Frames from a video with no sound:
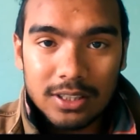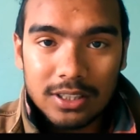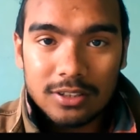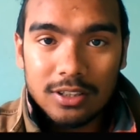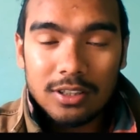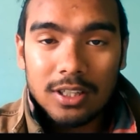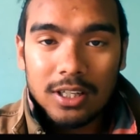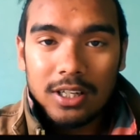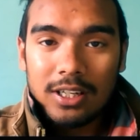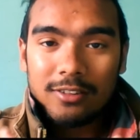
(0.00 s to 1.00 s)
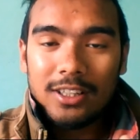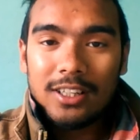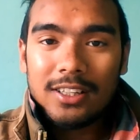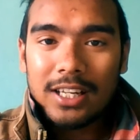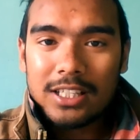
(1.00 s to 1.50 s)
So
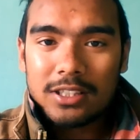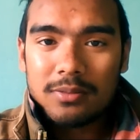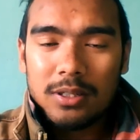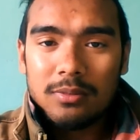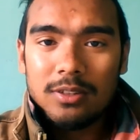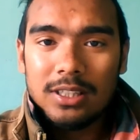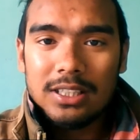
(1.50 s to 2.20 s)
clearing cache memory